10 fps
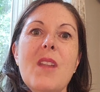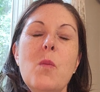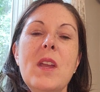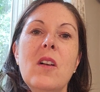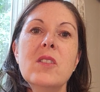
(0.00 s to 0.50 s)

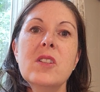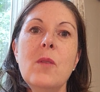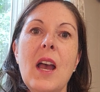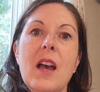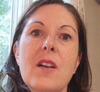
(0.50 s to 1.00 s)
We also
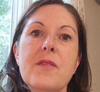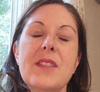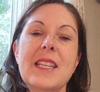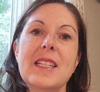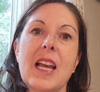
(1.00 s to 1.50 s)
have
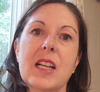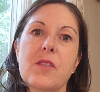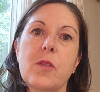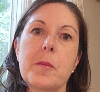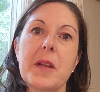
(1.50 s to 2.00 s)
the tax
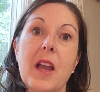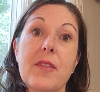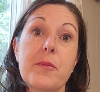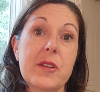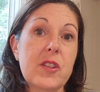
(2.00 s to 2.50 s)
form
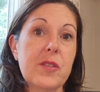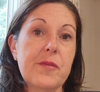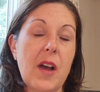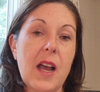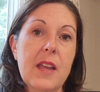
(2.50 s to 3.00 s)

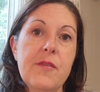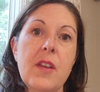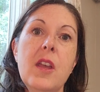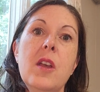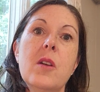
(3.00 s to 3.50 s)
9325,
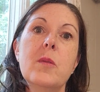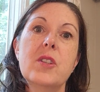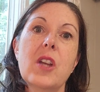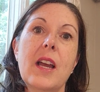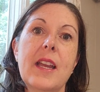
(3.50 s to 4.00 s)

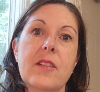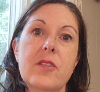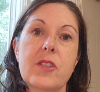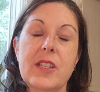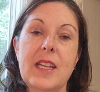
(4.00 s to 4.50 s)
which I
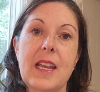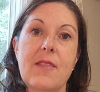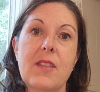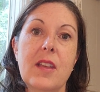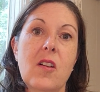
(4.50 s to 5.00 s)

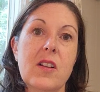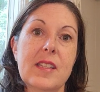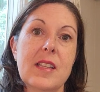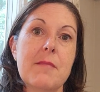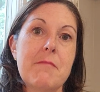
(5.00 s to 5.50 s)
understand the
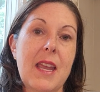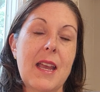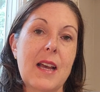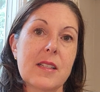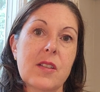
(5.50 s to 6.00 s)
consulate may
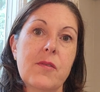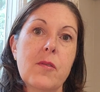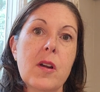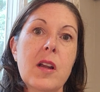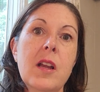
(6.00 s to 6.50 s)
ask
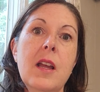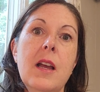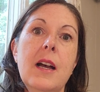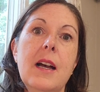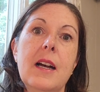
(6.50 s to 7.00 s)
for.
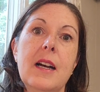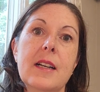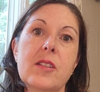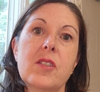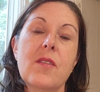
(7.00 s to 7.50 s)

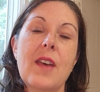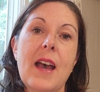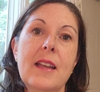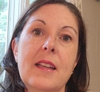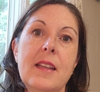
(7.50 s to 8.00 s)
So
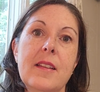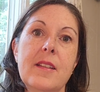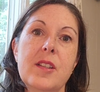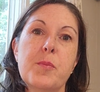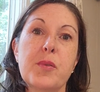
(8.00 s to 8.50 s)
that
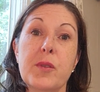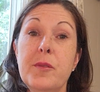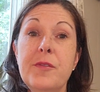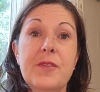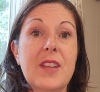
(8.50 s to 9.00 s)
is
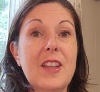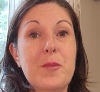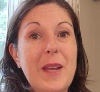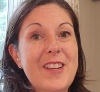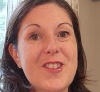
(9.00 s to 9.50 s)
proof that you
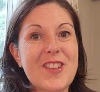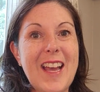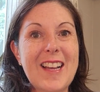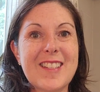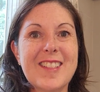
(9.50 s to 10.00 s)
paid your
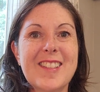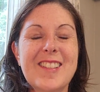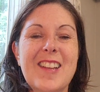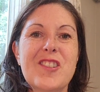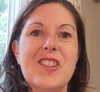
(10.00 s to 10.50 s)
taxes,
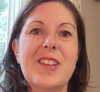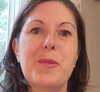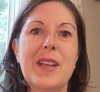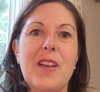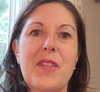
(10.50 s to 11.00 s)
essentially.
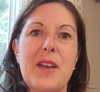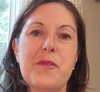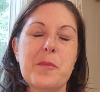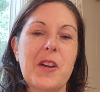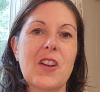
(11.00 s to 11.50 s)
We got that
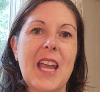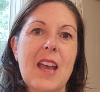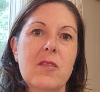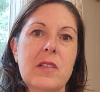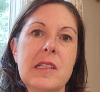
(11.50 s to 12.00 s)
from our
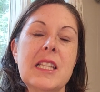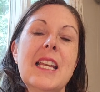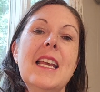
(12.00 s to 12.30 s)
accountant,